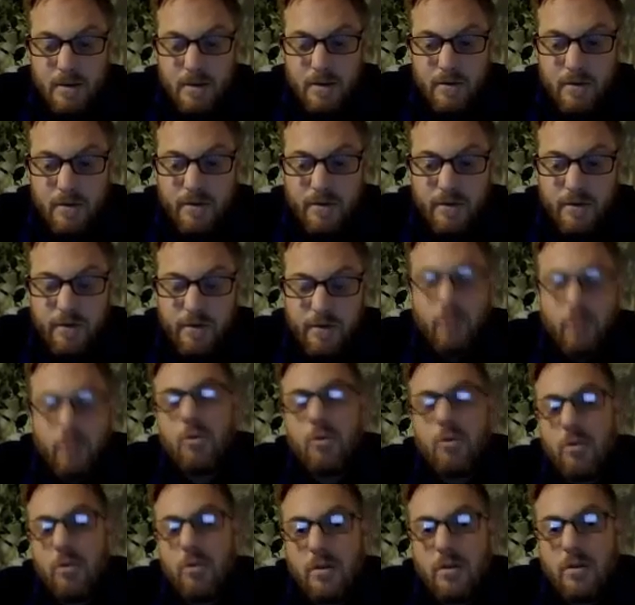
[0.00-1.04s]

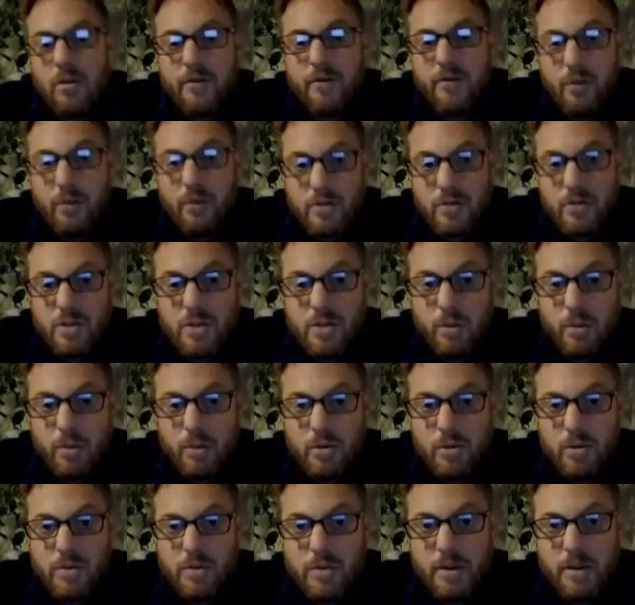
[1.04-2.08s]
For the
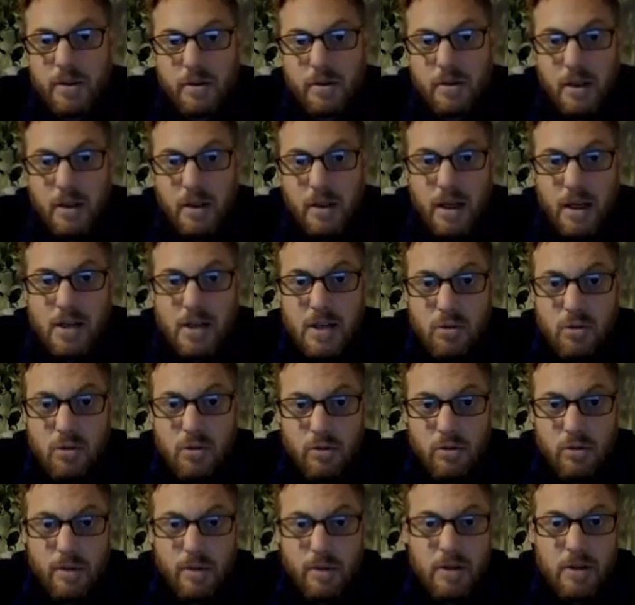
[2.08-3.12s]
sportsman, it's
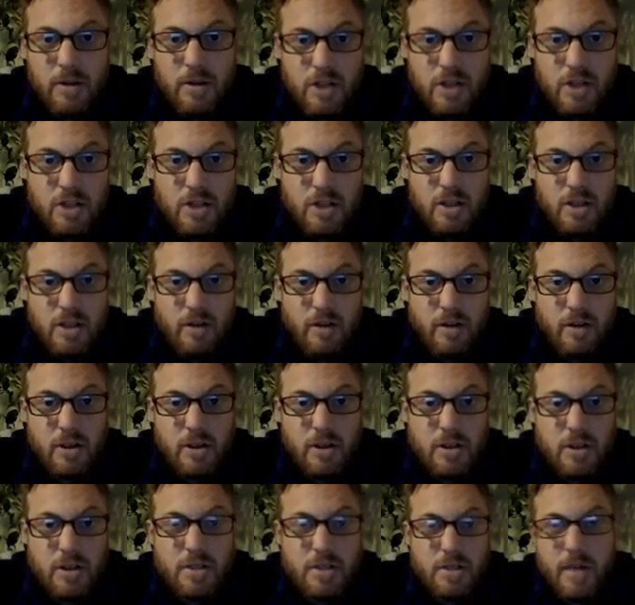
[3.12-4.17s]
all about changing direction
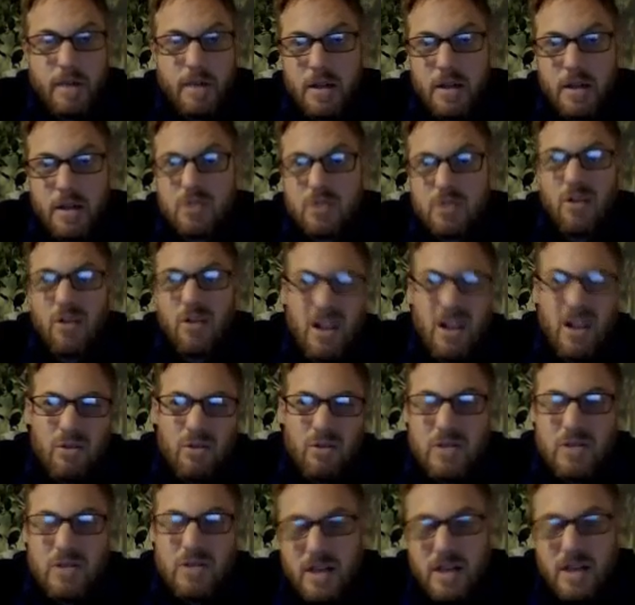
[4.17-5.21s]
at speed. So I
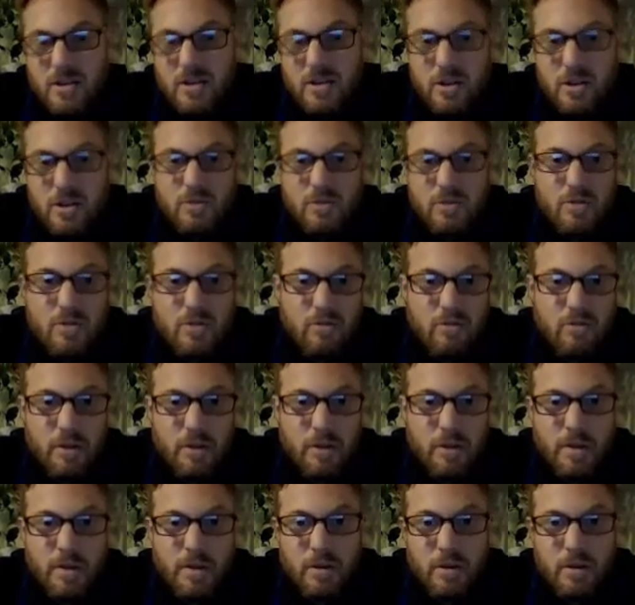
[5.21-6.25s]
always tend to use a
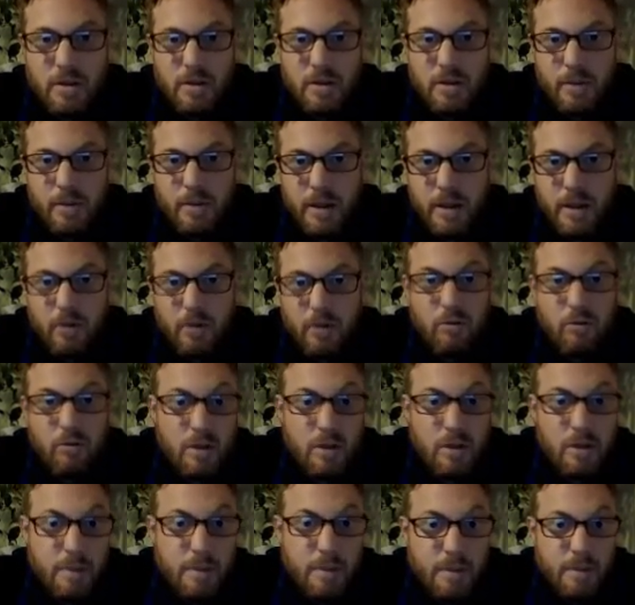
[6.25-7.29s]
rugby union player or
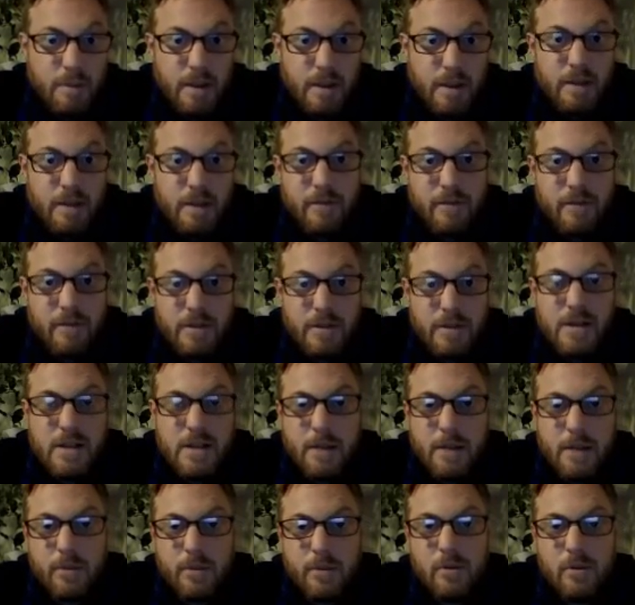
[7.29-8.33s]
rugby player, for
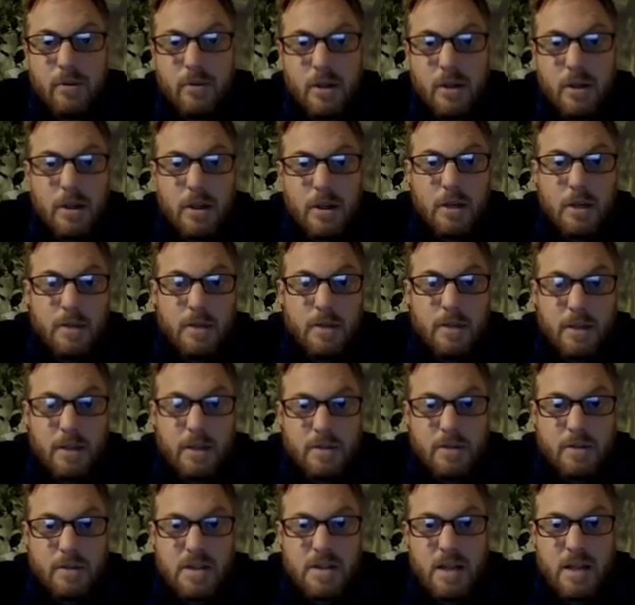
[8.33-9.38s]
example, being able
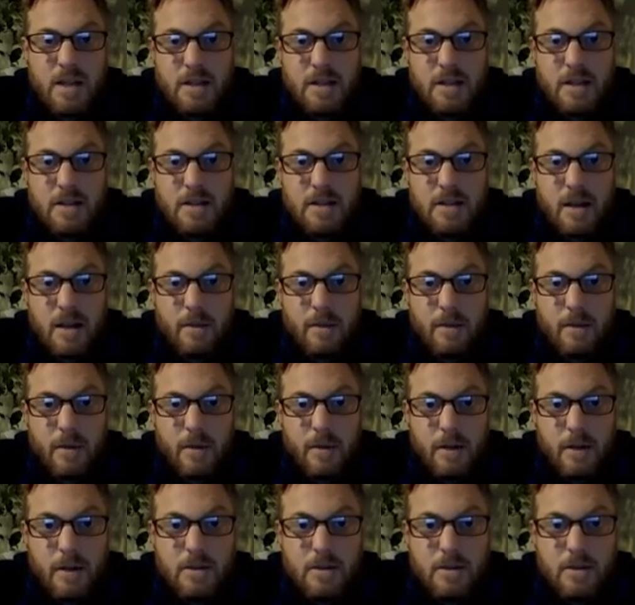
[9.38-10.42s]
to sidestep
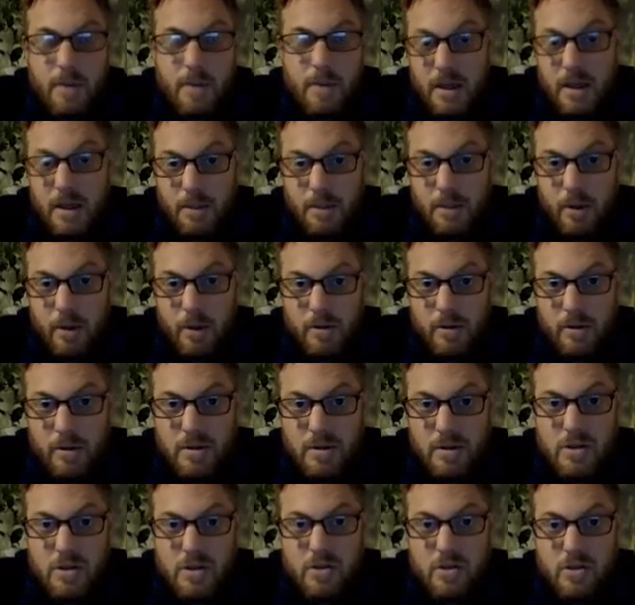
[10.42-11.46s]
to beat an opponent
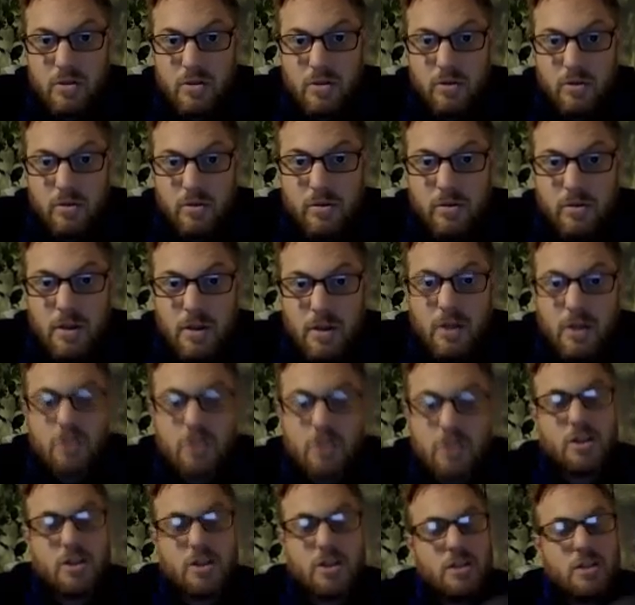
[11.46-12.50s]
to score. Because
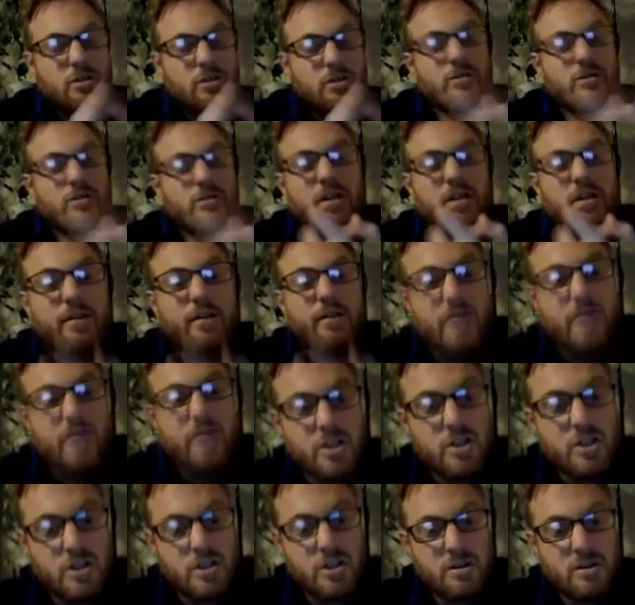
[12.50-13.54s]
you need to know the
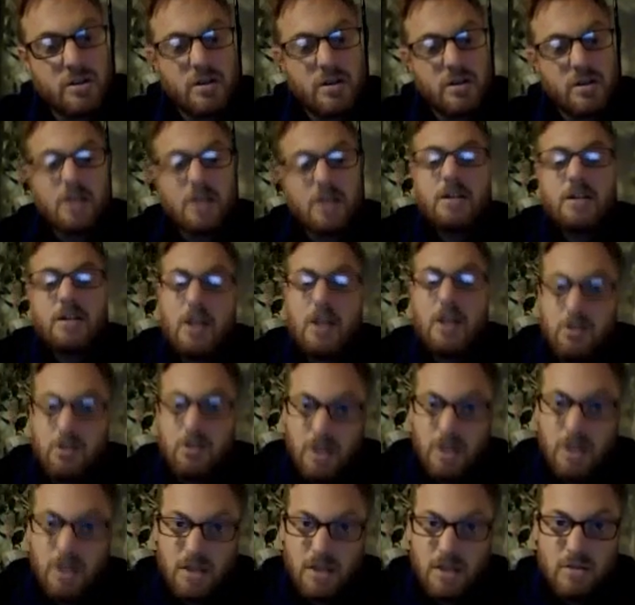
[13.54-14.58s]
definition, then you
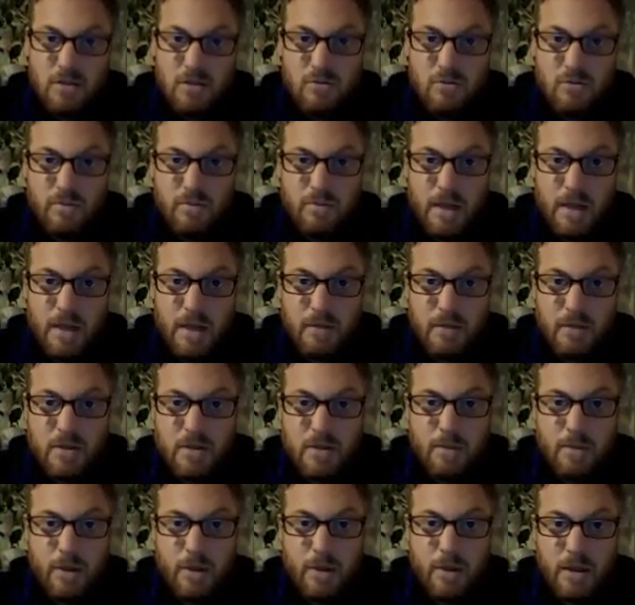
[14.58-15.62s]
need to be able to
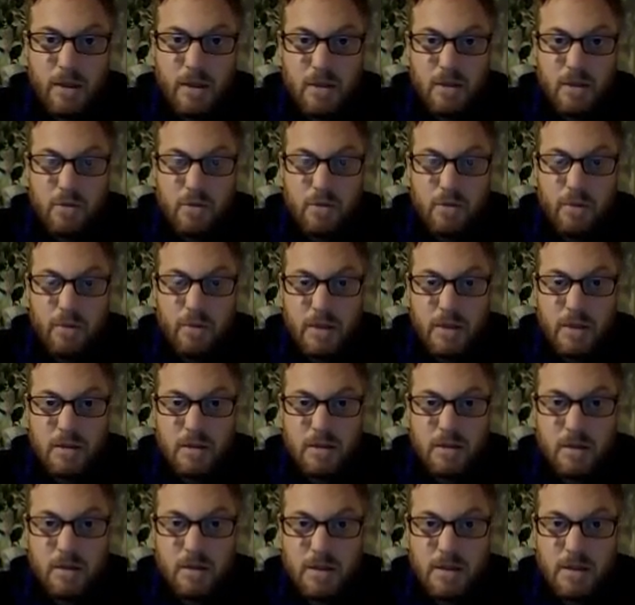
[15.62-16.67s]
put it into a
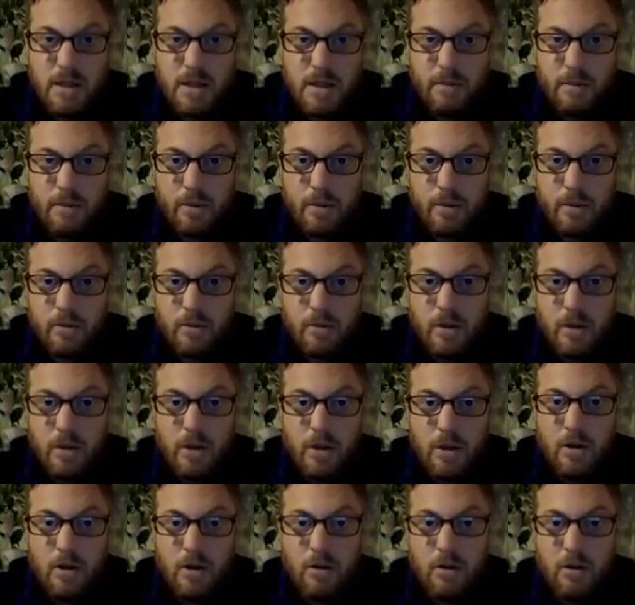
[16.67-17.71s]
practical example,
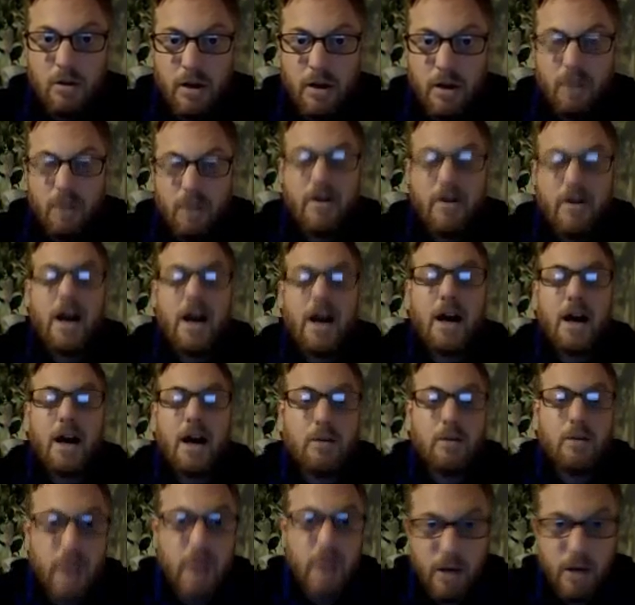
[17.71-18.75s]
all right, of how
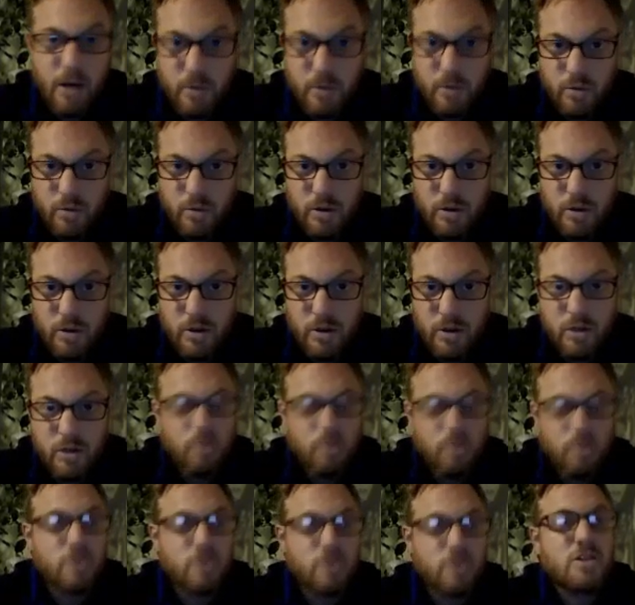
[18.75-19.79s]
that would work. You
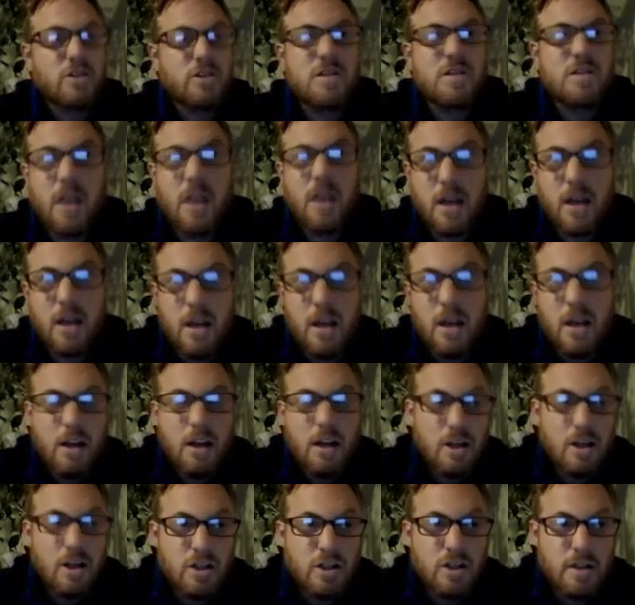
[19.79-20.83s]
wouldn't just say
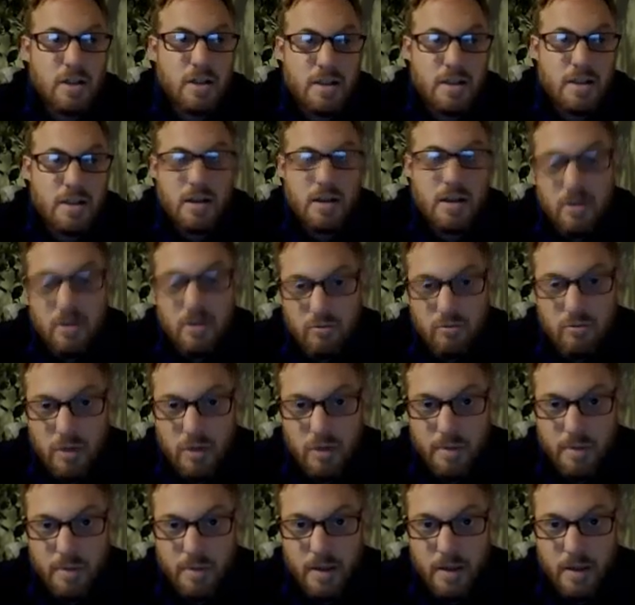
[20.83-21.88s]
agility
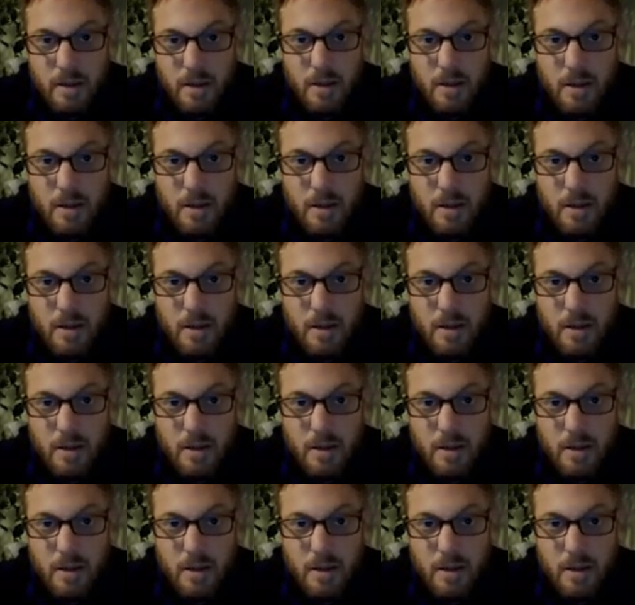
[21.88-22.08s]
rugby.